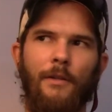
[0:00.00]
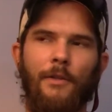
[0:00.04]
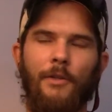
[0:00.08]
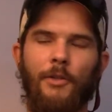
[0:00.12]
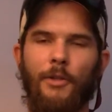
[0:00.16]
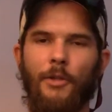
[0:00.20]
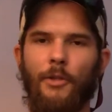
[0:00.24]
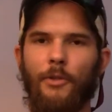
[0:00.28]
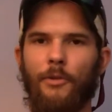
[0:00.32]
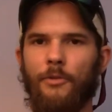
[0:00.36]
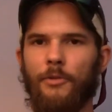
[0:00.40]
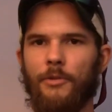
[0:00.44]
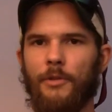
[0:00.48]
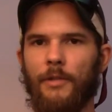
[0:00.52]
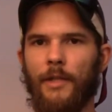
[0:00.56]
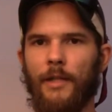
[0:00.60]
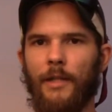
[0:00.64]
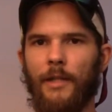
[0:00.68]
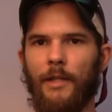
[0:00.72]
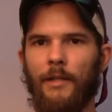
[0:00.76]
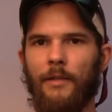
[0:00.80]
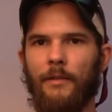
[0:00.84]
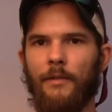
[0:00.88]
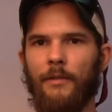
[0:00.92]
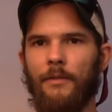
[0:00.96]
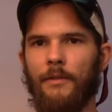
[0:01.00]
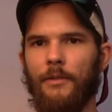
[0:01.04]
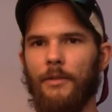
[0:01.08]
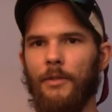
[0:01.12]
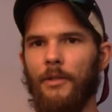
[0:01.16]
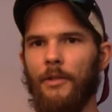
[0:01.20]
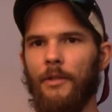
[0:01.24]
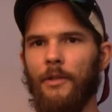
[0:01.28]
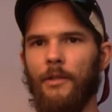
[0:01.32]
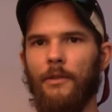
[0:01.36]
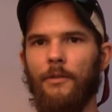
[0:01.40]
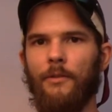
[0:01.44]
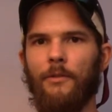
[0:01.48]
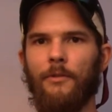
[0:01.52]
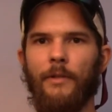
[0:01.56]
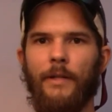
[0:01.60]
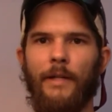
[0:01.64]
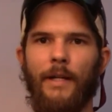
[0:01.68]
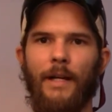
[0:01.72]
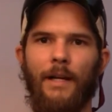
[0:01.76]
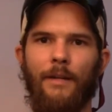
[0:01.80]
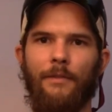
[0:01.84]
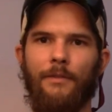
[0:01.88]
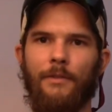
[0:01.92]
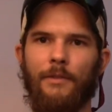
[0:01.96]
Tuesday to a
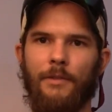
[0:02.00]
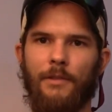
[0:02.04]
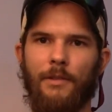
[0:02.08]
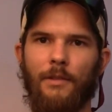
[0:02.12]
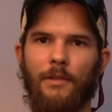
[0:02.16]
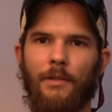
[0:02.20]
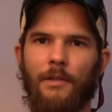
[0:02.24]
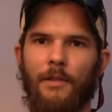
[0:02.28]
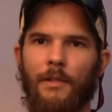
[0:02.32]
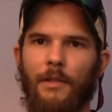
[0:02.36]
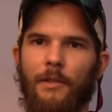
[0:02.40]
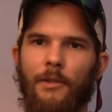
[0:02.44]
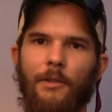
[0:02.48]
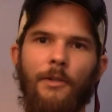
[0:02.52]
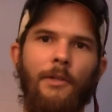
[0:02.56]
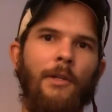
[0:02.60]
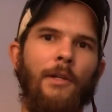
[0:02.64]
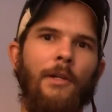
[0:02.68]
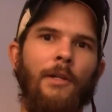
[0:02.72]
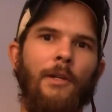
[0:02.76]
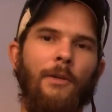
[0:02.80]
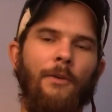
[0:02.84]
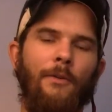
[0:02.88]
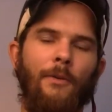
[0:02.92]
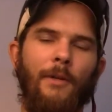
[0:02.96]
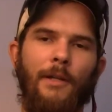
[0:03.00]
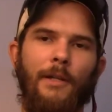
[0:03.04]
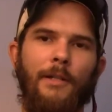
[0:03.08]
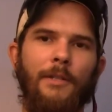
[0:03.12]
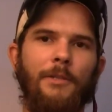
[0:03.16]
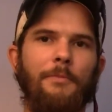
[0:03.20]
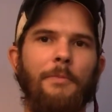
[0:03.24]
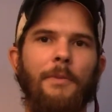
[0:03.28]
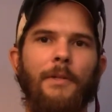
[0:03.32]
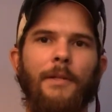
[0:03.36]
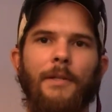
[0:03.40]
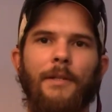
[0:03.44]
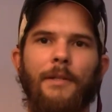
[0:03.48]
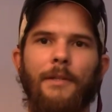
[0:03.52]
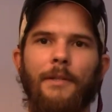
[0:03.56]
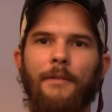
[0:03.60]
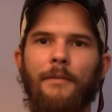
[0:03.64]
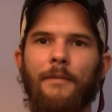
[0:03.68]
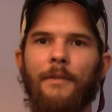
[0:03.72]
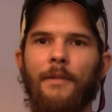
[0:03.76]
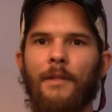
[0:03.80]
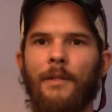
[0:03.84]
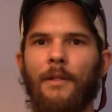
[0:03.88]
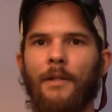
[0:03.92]
rehab facility where he's been